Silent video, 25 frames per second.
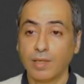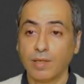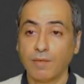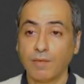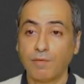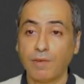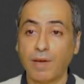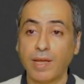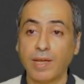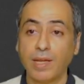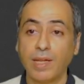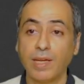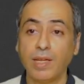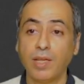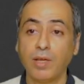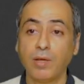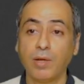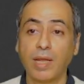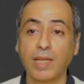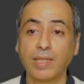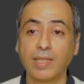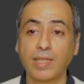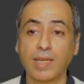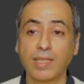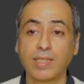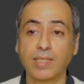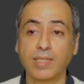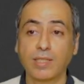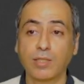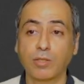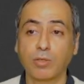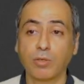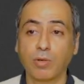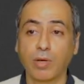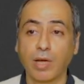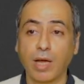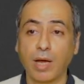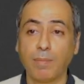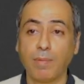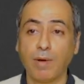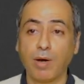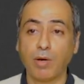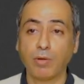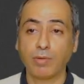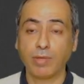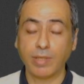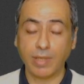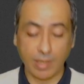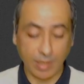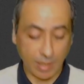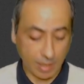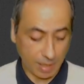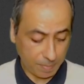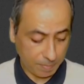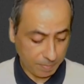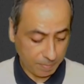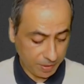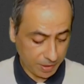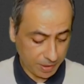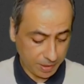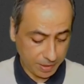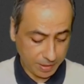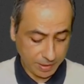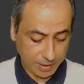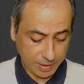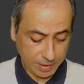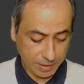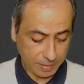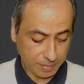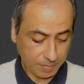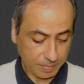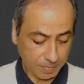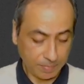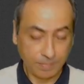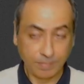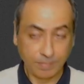Finally, let us talk about the appearance.